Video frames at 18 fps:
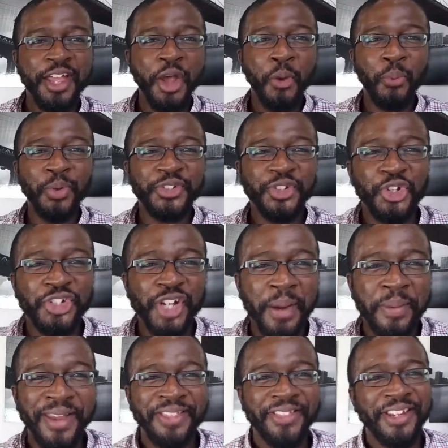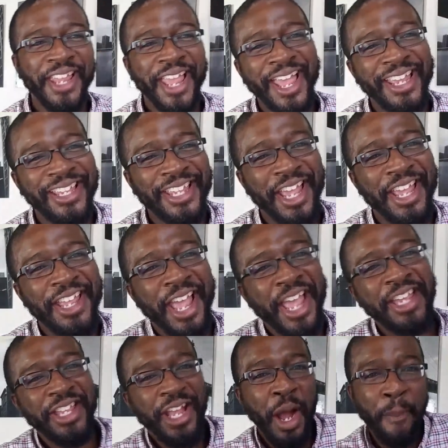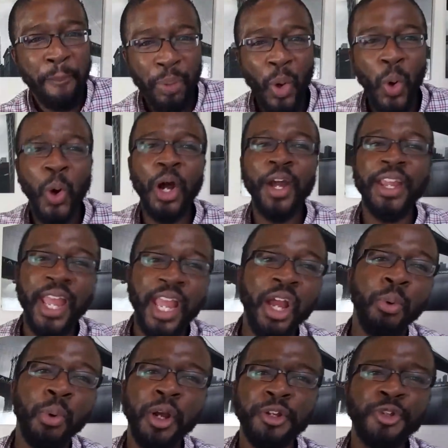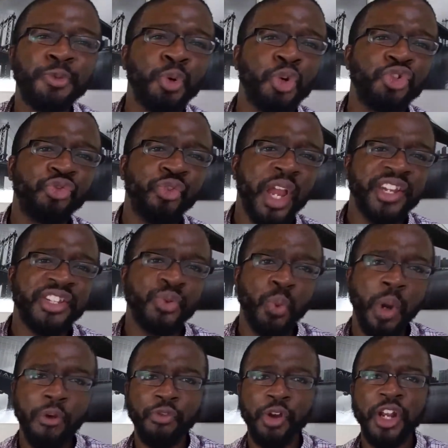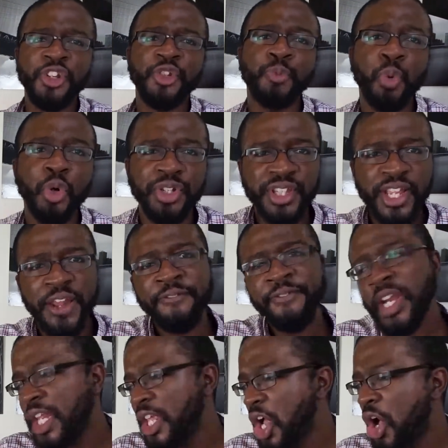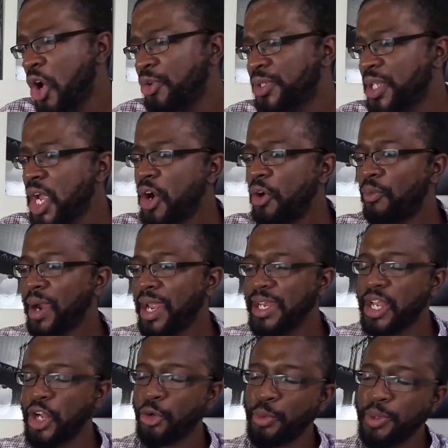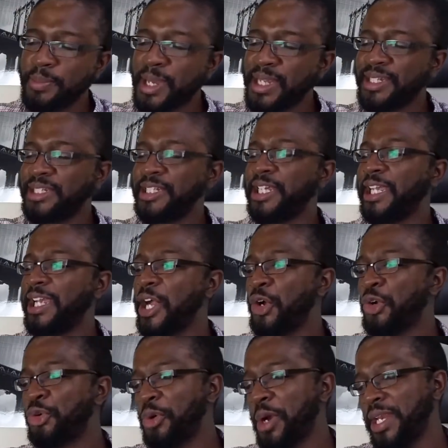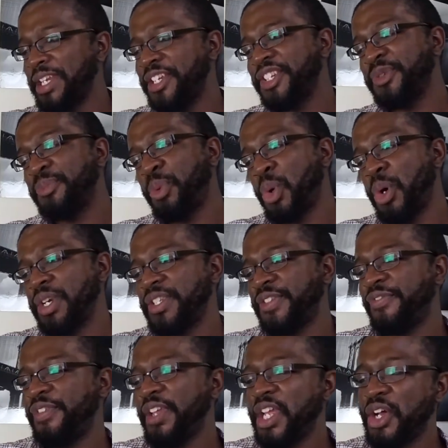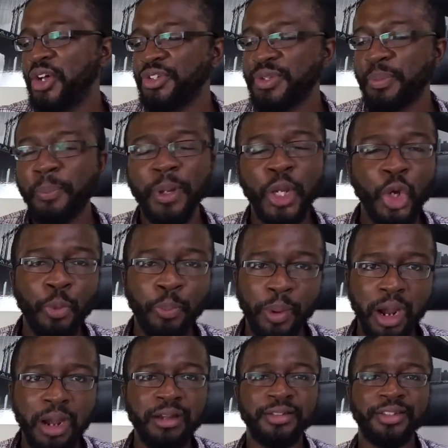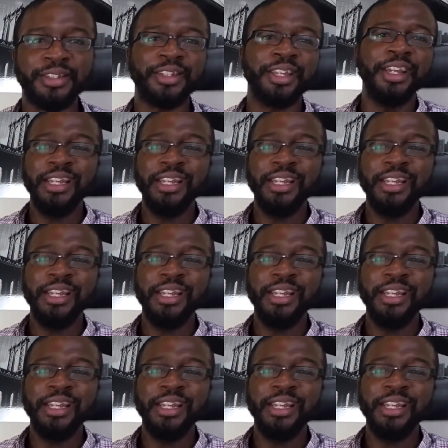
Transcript: What's good, y'all? Anthony, a.k.a. y'all boy, and welcome to Sports Reactions, where I react to sports-related videos. Right now, we about to check out Greatest Sports Fails Bloopers,